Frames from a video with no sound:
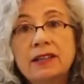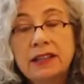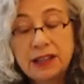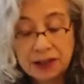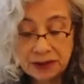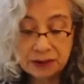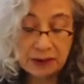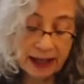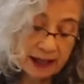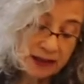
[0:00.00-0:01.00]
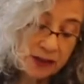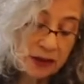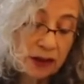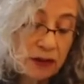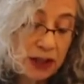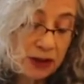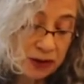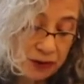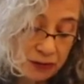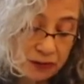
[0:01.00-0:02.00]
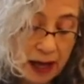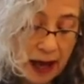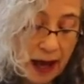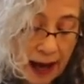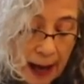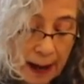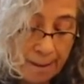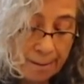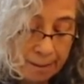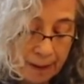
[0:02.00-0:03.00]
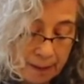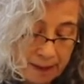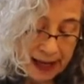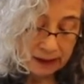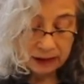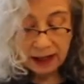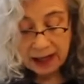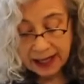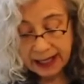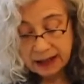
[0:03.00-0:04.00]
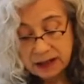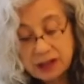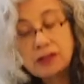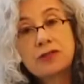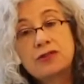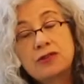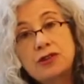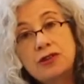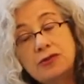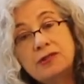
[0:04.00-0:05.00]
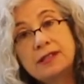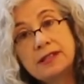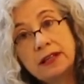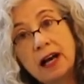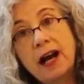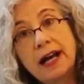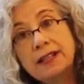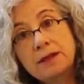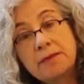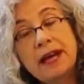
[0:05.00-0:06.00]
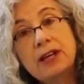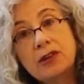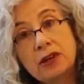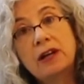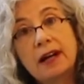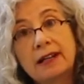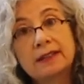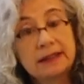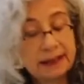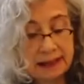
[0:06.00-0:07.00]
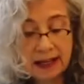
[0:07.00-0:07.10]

going to do is you're going to make lines to use as a guide to make your cuts.